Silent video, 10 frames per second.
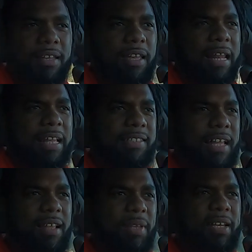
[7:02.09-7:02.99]
and that's
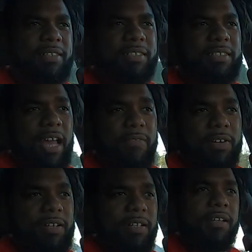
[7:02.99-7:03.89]
not because it's
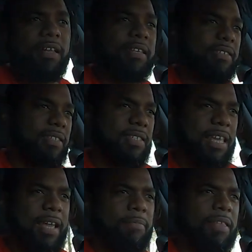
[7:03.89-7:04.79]
Africa. It's the
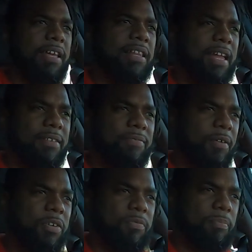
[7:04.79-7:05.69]
same thing. Like if I
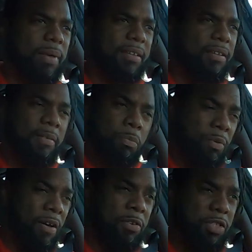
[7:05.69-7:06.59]
was
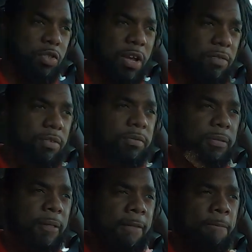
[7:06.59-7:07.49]
to travel,
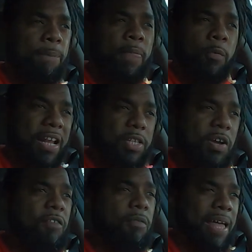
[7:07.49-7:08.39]
when I
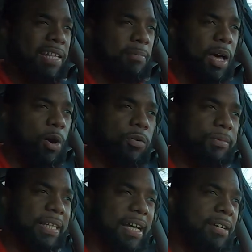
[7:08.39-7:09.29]
travel back to my
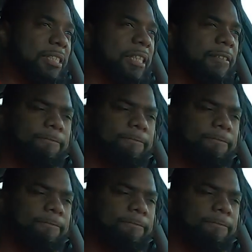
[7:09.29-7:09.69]
hometown,